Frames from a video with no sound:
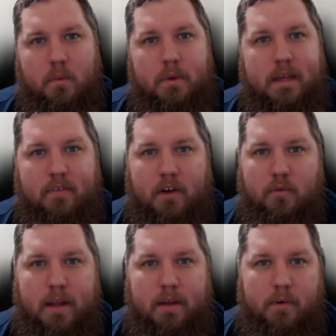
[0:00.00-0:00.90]
We have a
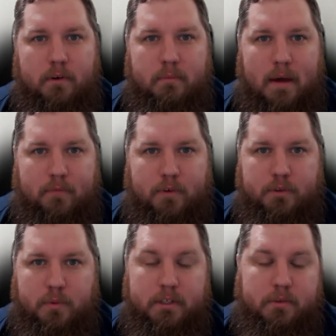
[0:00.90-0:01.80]
great roadmap for
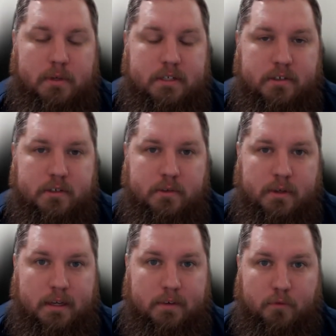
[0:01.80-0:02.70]

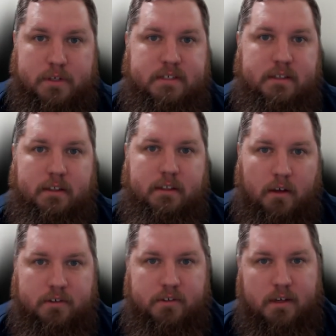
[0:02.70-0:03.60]
2022 and have recently
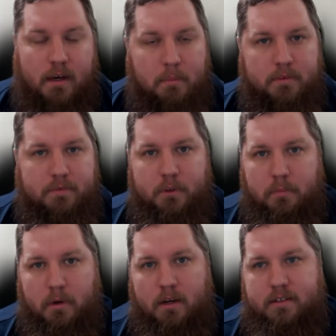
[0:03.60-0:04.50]
launched a couple of new
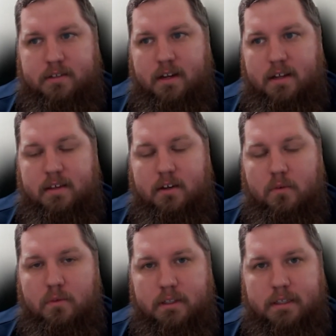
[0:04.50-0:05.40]
products that I think are
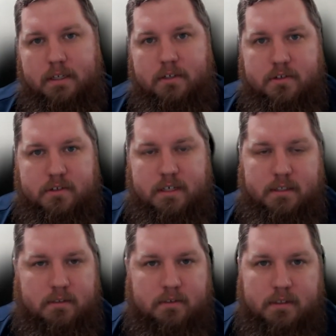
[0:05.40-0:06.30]
really
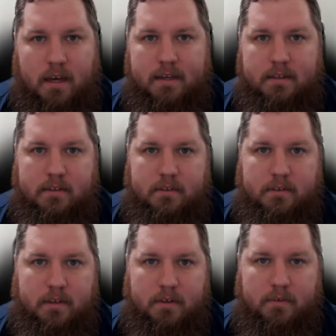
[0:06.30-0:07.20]
interesting and
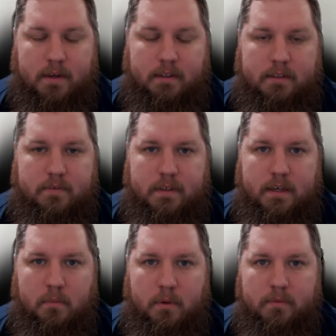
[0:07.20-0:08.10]
tied directly to
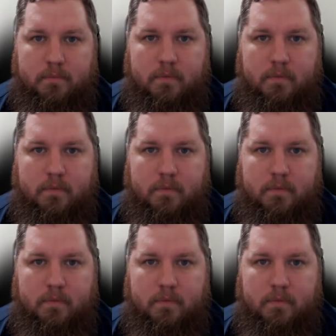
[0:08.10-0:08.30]
VMware.